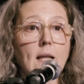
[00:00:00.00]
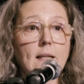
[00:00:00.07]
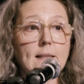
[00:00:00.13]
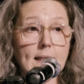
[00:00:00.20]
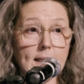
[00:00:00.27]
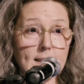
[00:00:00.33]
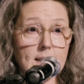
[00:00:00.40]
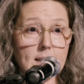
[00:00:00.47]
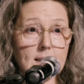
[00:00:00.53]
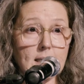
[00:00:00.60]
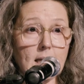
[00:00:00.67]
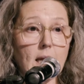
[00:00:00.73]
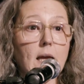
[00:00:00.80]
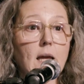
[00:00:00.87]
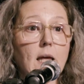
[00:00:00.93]
Needless to
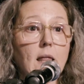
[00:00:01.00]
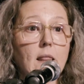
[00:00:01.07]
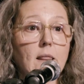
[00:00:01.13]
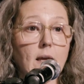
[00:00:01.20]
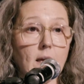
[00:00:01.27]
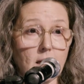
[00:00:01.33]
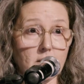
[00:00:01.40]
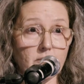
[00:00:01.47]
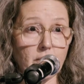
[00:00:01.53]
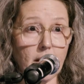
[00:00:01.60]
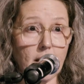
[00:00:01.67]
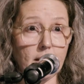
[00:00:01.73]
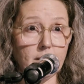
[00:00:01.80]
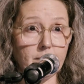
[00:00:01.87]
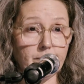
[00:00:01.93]
say, they cut off her
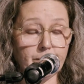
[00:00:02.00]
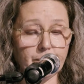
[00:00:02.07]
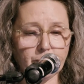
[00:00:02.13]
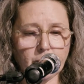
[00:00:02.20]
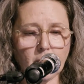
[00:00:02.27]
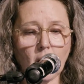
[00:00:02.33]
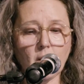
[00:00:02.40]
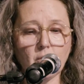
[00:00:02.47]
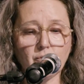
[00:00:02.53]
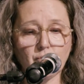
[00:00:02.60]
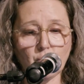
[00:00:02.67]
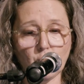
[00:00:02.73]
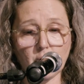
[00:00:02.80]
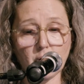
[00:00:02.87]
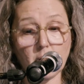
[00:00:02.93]
head
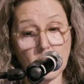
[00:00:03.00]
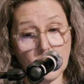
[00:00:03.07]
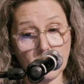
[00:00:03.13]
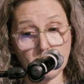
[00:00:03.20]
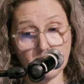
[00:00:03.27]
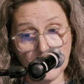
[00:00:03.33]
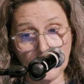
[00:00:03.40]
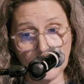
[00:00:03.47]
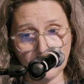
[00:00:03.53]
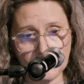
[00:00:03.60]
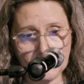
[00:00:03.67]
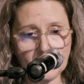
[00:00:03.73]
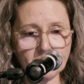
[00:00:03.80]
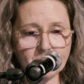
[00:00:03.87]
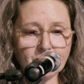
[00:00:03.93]
for being a
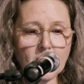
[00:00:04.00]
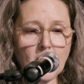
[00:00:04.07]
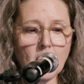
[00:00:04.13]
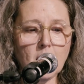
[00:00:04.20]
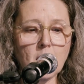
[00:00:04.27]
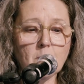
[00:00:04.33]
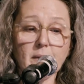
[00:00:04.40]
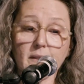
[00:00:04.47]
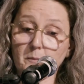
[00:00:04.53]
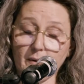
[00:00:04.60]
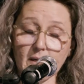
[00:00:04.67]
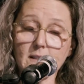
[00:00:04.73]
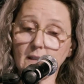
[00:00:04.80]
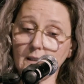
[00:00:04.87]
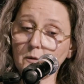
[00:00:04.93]
petite, but the
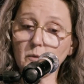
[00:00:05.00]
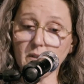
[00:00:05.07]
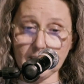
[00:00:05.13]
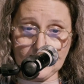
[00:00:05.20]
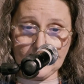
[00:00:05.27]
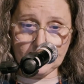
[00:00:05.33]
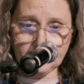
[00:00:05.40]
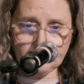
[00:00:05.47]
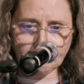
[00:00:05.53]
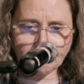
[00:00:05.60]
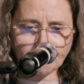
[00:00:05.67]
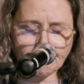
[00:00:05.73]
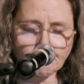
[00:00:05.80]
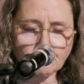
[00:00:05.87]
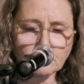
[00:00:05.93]
precedent was set.
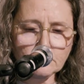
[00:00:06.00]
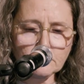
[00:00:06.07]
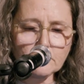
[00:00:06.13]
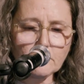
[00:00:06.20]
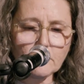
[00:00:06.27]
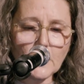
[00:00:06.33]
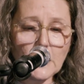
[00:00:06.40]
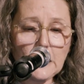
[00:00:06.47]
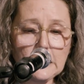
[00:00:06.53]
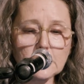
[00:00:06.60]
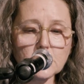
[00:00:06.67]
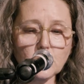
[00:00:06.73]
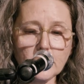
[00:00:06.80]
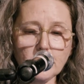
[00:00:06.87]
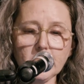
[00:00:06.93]

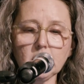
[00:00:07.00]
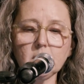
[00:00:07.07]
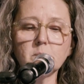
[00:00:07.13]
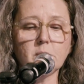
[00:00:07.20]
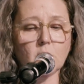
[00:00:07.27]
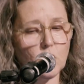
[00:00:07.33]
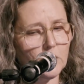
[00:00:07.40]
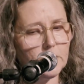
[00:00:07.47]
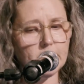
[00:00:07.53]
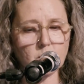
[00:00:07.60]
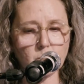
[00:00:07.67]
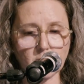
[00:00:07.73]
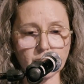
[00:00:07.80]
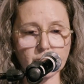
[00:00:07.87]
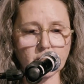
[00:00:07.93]
Other women, Macaulay
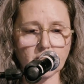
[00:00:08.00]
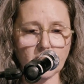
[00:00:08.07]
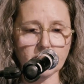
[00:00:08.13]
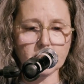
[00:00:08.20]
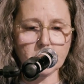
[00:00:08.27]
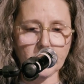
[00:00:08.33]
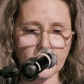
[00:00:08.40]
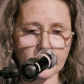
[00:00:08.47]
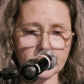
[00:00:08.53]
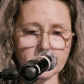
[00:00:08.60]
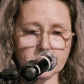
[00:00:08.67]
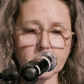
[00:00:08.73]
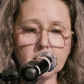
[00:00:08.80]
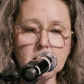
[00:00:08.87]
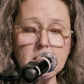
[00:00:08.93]
and Wollstonecraft among
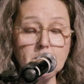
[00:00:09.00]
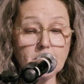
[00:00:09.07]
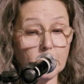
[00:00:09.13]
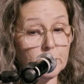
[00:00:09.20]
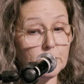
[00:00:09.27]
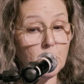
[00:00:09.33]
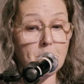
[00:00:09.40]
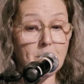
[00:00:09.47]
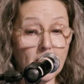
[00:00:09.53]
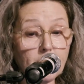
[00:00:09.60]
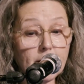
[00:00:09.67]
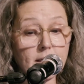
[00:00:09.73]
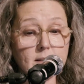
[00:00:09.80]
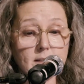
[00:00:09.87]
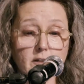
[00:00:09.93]
them, but also
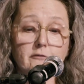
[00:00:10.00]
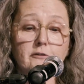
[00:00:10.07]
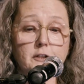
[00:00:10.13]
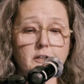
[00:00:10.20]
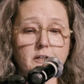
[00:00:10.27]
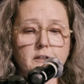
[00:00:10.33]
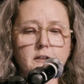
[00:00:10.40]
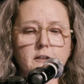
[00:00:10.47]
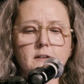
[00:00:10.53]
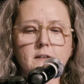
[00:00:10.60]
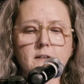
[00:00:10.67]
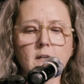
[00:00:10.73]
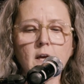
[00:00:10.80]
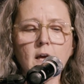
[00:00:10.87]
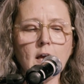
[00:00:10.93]
American
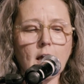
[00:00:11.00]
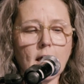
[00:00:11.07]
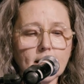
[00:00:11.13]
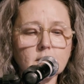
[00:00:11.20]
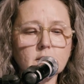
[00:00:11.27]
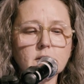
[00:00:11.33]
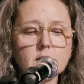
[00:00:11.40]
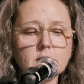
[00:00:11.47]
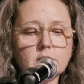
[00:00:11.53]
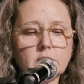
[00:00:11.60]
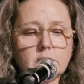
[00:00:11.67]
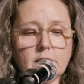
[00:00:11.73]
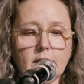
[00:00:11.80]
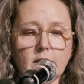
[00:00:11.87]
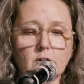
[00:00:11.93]
suffragists, entered
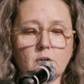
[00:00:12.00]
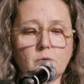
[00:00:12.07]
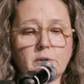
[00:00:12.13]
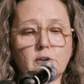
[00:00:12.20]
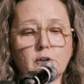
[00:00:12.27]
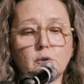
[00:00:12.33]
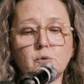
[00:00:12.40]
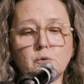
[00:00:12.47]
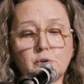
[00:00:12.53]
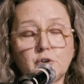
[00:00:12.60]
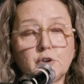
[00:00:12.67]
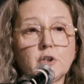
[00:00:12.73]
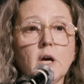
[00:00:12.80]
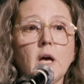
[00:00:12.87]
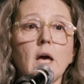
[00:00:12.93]
into dialogue with de
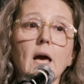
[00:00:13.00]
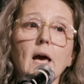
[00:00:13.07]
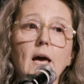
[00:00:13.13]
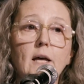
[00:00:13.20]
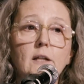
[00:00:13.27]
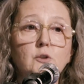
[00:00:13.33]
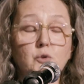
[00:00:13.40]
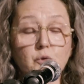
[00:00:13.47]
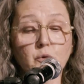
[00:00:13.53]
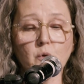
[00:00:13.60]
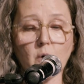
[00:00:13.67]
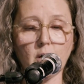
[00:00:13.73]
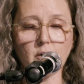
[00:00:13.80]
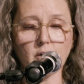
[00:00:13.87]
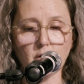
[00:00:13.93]
Gouges and
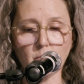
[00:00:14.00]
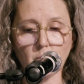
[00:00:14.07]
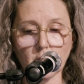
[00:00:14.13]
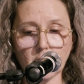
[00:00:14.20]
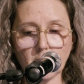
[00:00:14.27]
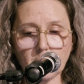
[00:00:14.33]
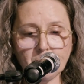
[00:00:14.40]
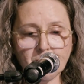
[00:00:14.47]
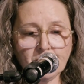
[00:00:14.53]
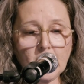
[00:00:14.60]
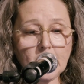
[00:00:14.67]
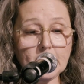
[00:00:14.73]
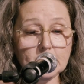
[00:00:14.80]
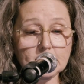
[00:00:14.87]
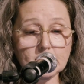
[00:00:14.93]
drew on her work.
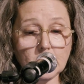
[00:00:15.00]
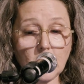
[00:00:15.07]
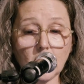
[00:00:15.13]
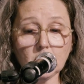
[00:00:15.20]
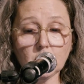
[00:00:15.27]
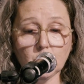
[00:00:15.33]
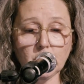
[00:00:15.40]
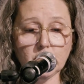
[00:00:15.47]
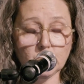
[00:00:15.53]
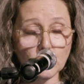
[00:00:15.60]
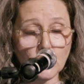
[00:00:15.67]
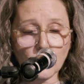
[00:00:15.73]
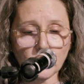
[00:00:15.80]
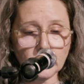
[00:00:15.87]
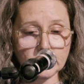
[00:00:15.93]
It is
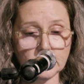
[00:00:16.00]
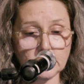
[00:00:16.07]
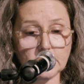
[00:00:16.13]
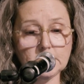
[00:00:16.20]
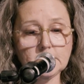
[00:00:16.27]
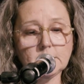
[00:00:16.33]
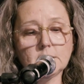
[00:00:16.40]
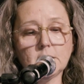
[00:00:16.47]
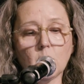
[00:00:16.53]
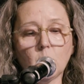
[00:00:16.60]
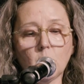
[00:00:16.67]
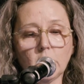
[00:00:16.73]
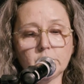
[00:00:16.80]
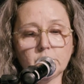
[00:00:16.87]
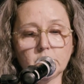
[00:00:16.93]
no coincidence that
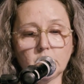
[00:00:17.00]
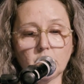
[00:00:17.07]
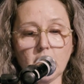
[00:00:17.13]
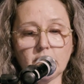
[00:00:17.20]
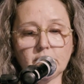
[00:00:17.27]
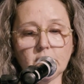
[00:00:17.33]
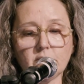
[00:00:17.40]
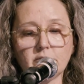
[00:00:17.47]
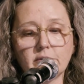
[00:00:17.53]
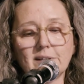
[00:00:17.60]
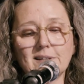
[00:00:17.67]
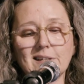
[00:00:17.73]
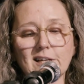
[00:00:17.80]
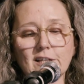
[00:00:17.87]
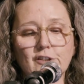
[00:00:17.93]
Wollstonecraft's A
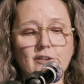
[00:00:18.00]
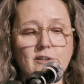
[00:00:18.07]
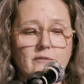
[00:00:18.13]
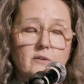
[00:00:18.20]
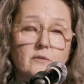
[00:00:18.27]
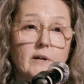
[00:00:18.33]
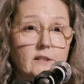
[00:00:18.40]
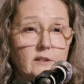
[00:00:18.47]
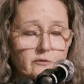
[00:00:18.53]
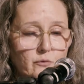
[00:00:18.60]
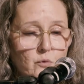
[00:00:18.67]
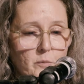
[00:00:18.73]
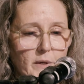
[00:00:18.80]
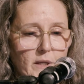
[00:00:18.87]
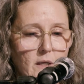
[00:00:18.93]
Vindication of the Rights of
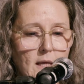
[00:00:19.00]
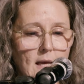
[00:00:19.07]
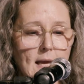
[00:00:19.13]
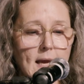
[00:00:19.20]
Women